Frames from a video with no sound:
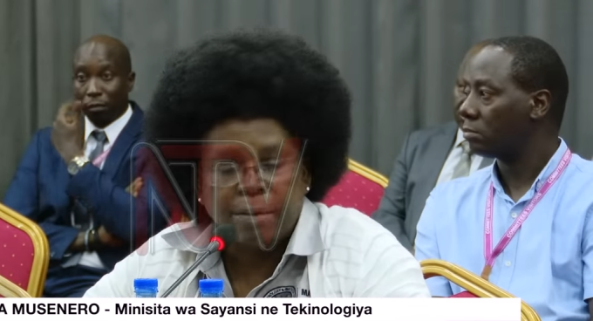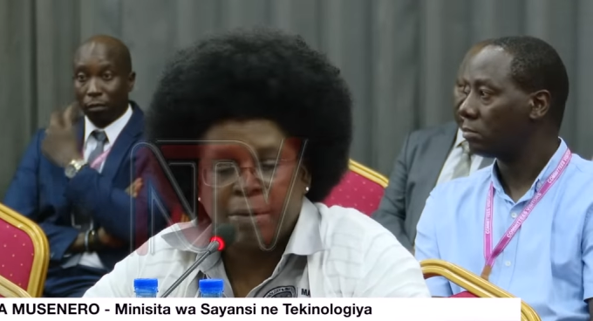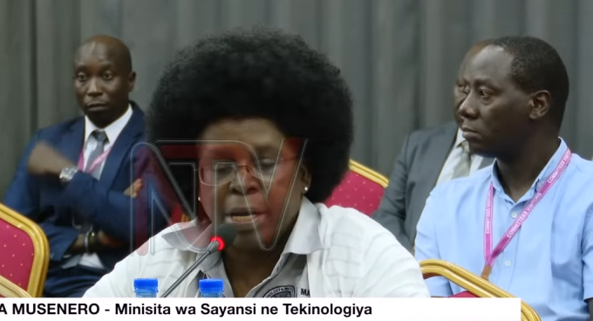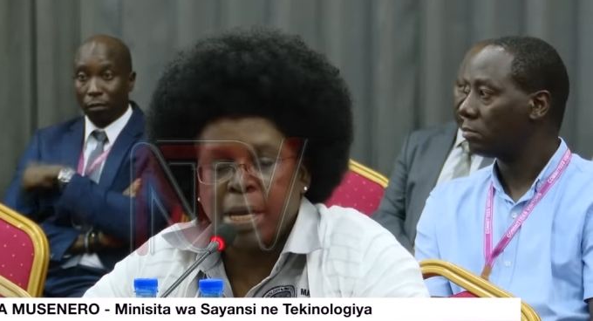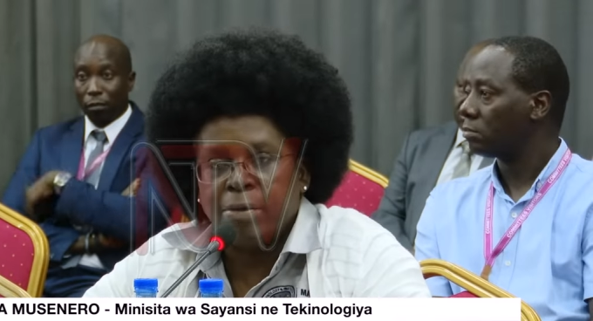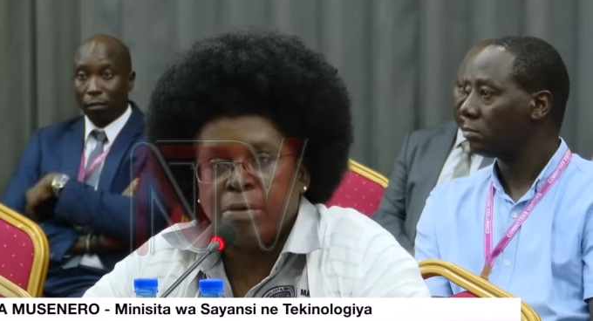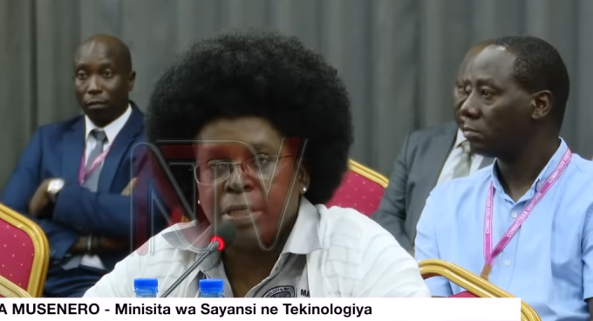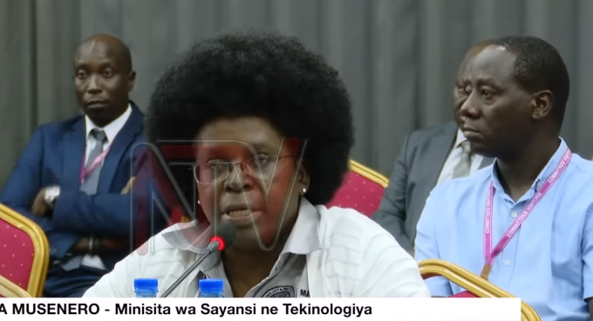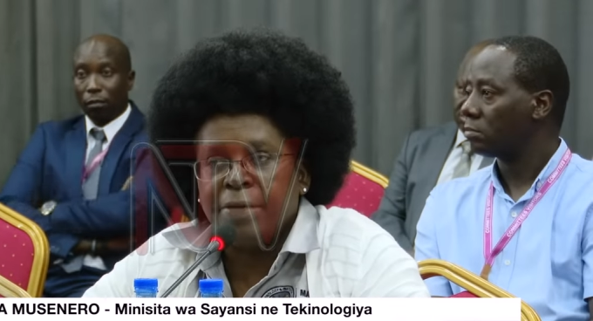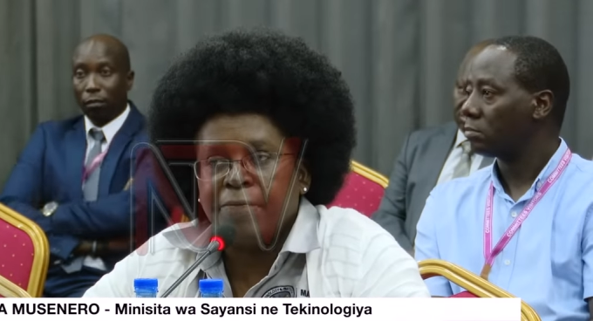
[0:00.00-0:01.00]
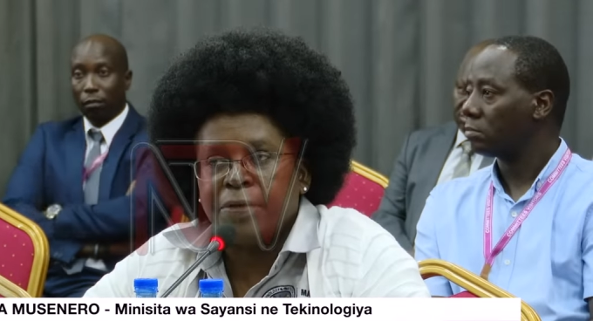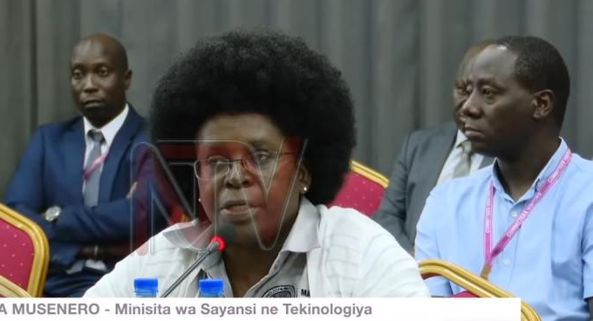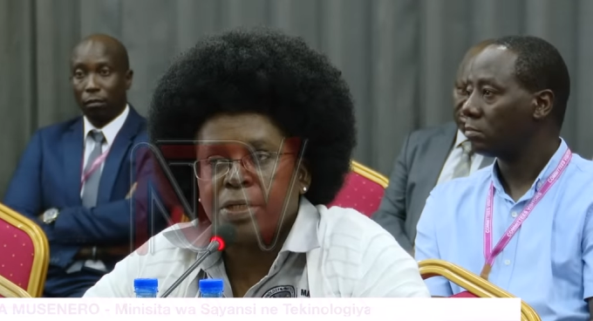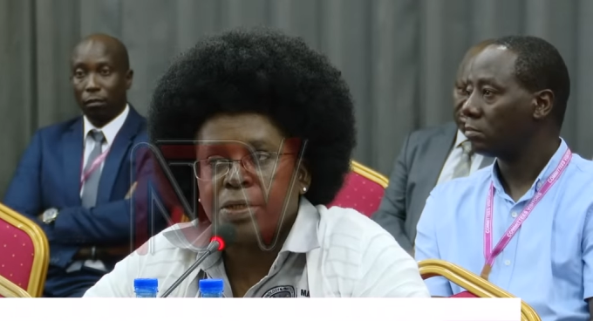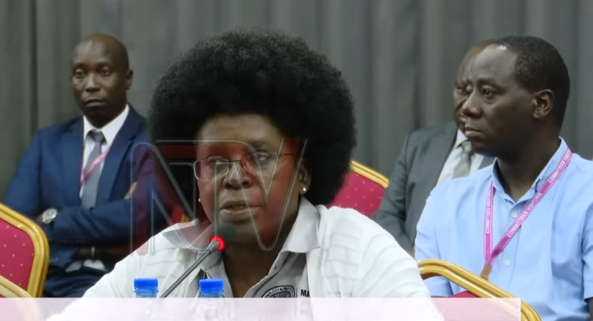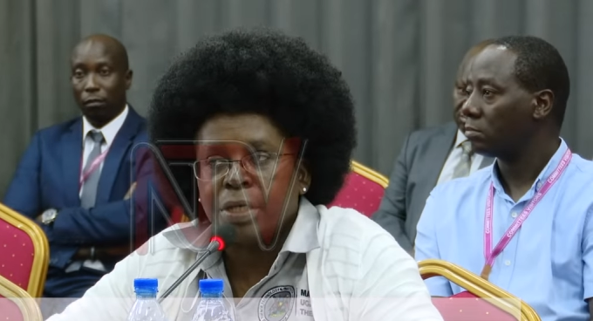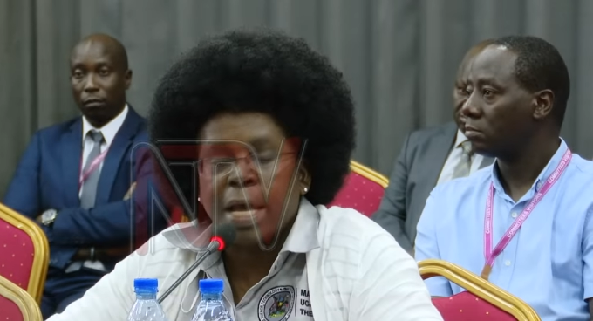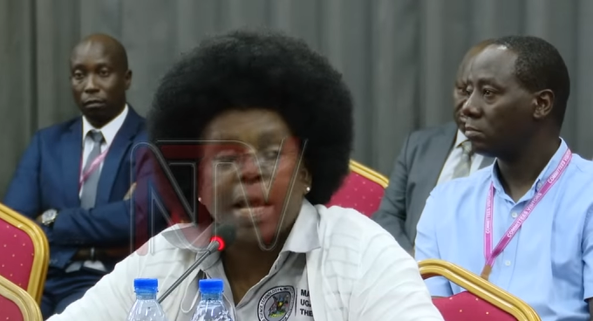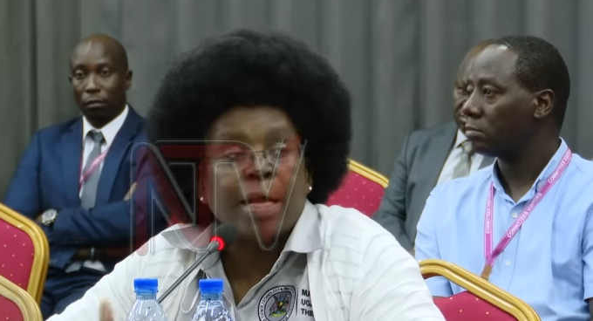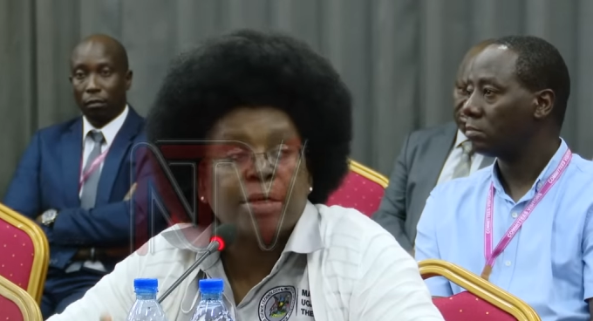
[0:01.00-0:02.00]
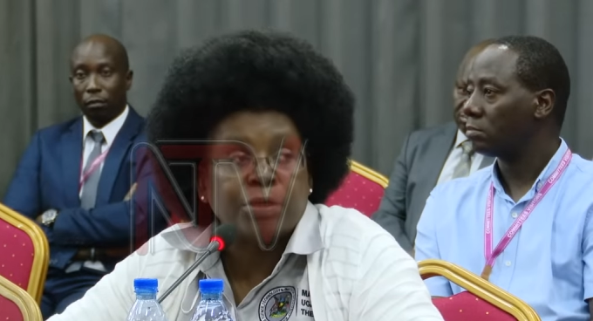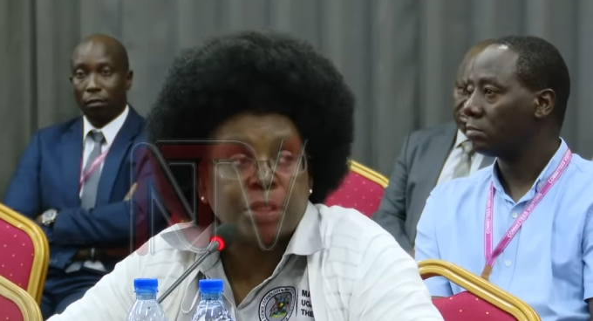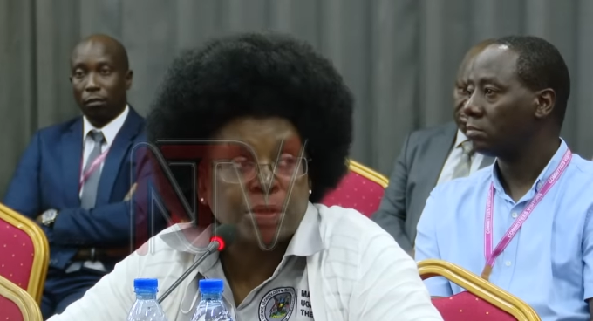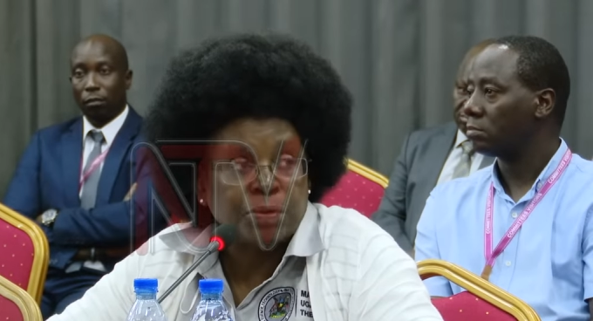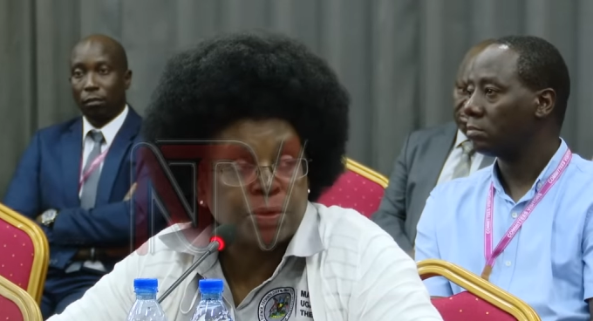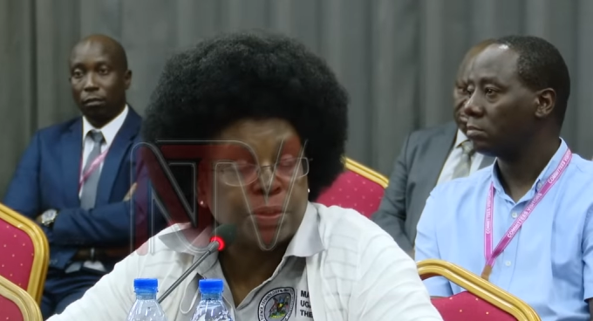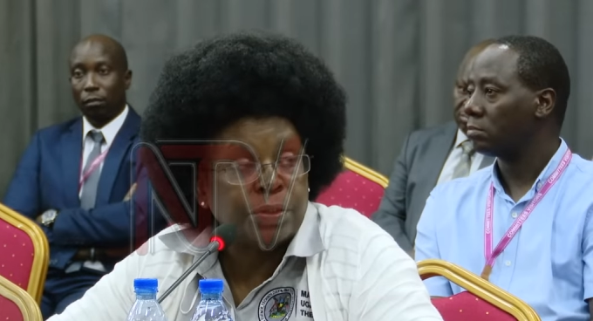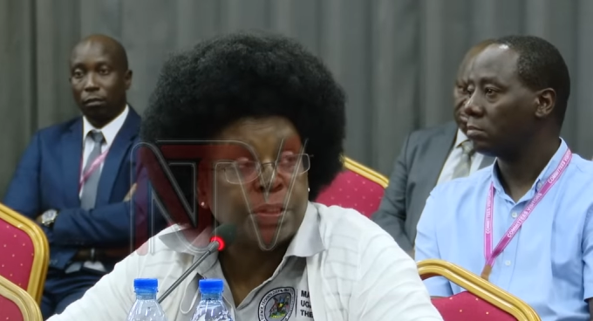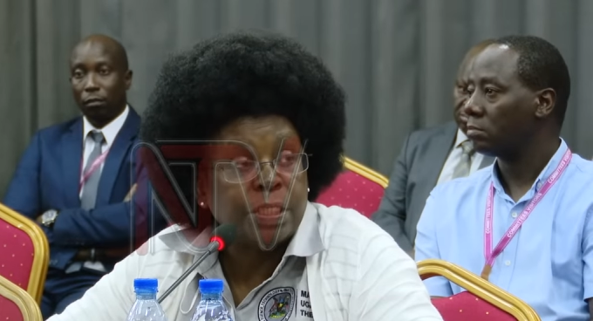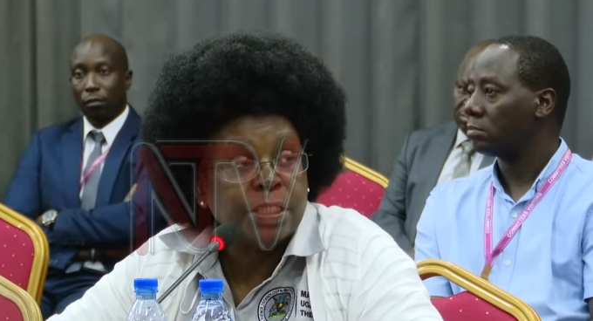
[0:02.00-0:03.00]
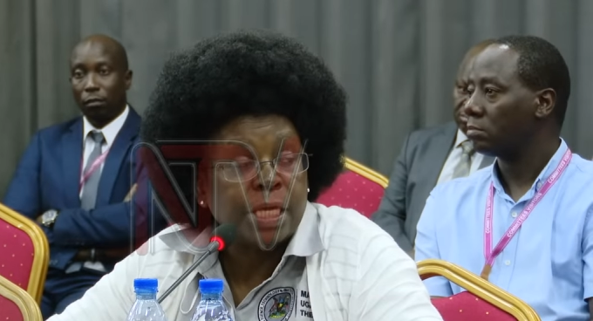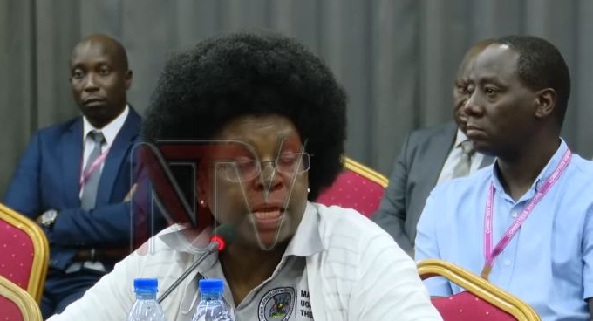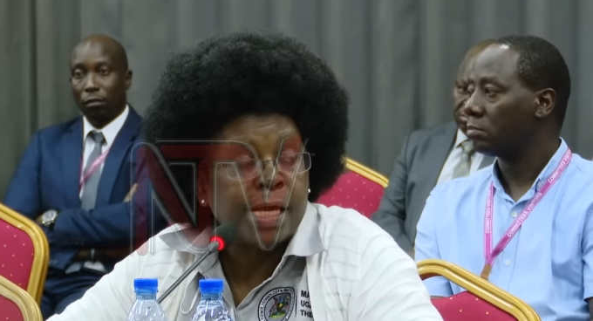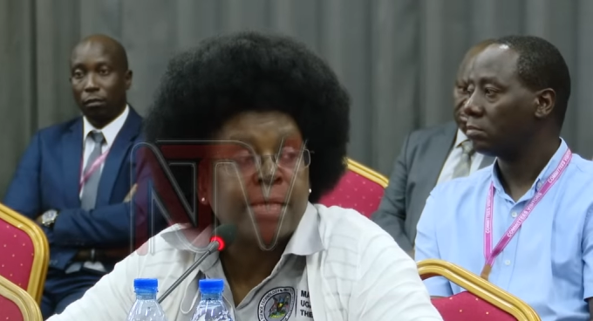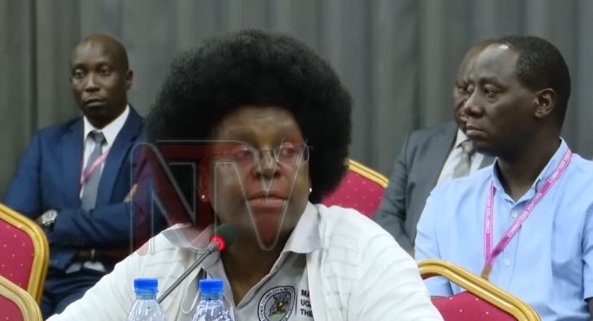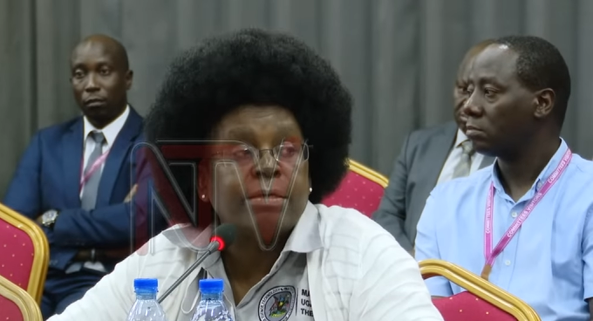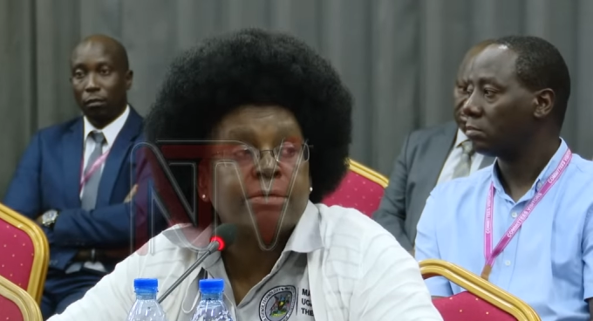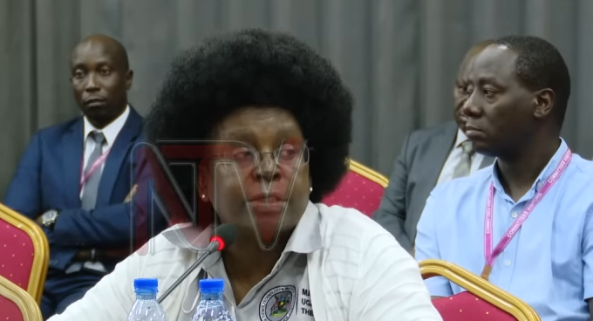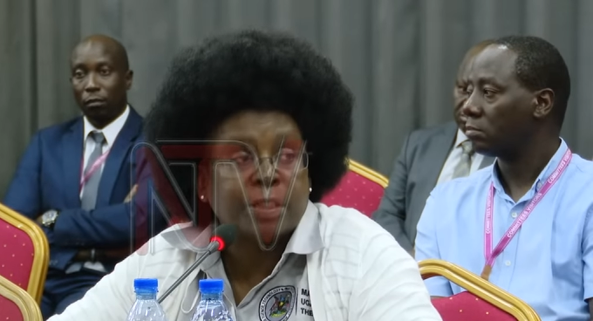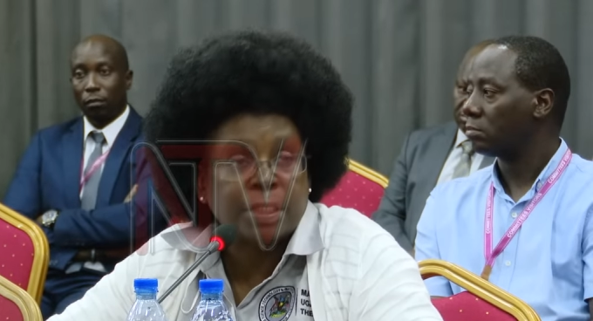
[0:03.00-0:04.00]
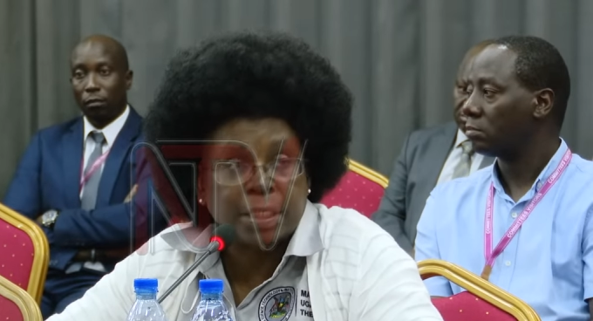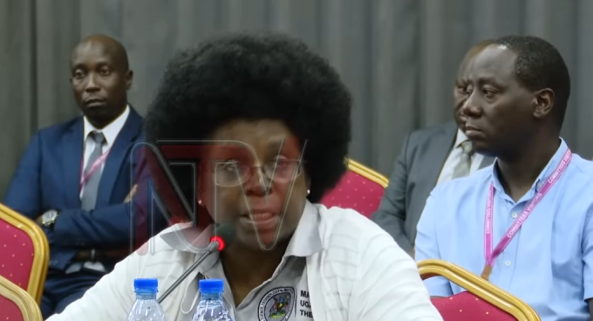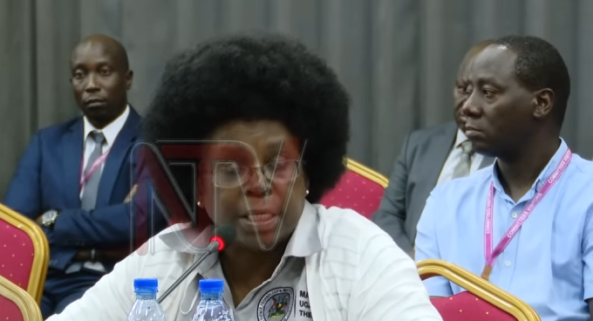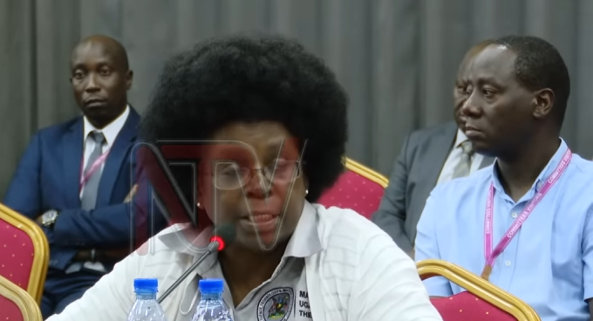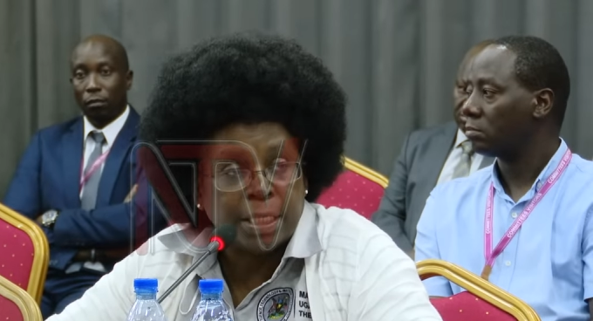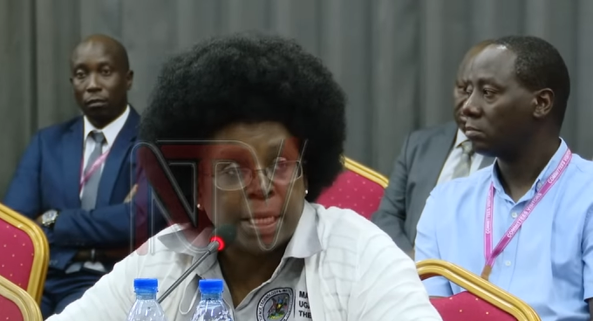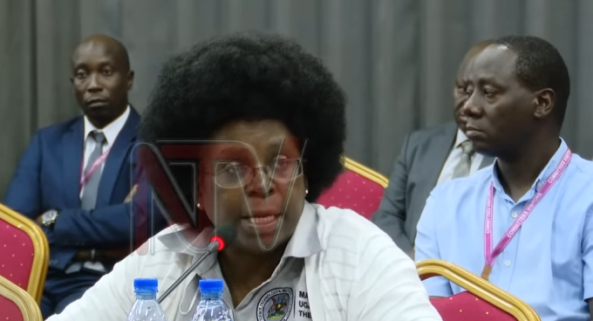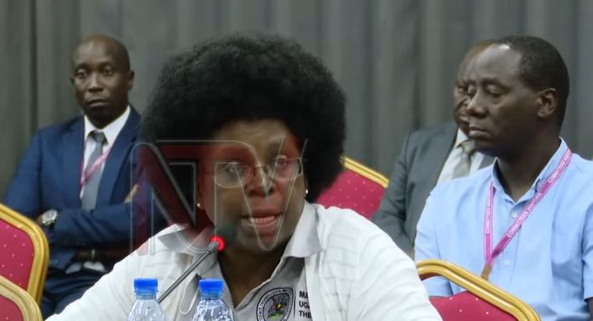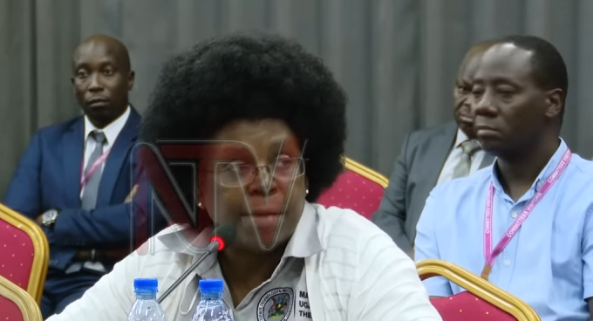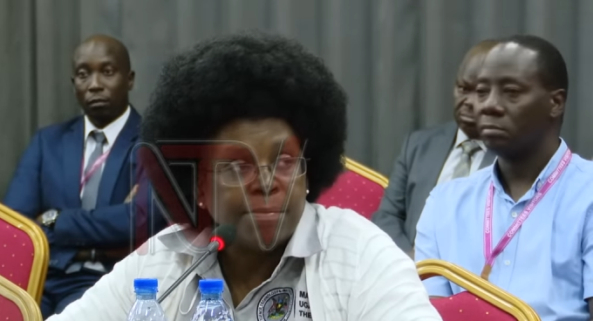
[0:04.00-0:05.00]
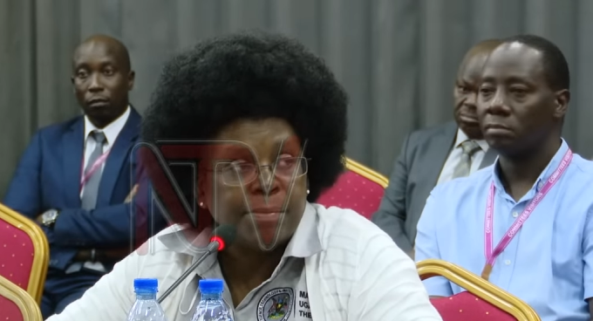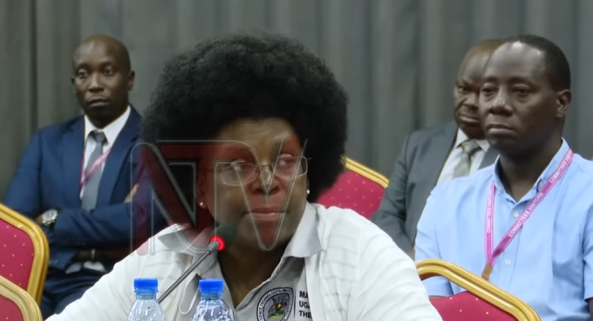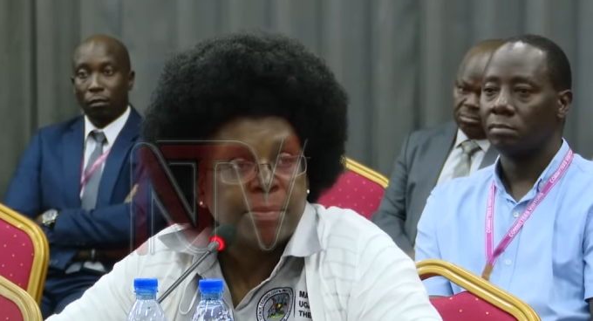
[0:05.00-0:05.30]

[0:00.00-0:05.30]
Speaker 1: When I got the invitation, I actually wrote to the chair and requested that they come.